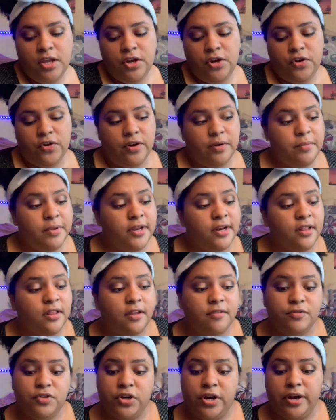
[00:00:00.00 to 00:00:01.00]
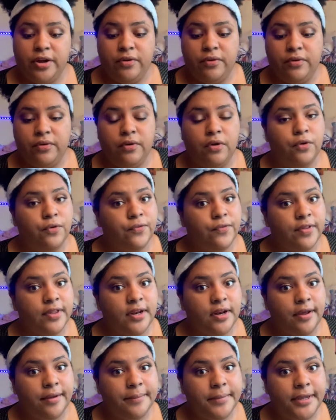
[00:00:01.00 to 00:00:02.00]
You're going to be in a love triangle. Hopefully
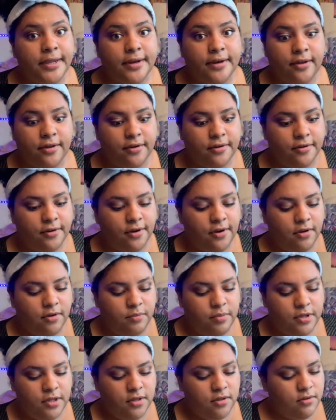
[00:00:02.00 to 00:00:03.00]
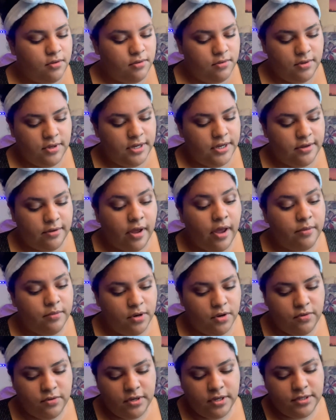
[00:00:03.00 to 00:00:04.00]
not me not on y'all, but I
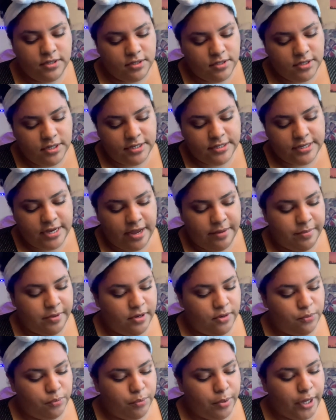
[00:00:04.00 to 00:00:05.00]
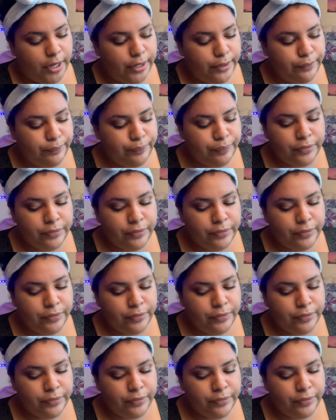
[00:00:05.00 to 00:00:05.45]
know it's, it's happened, but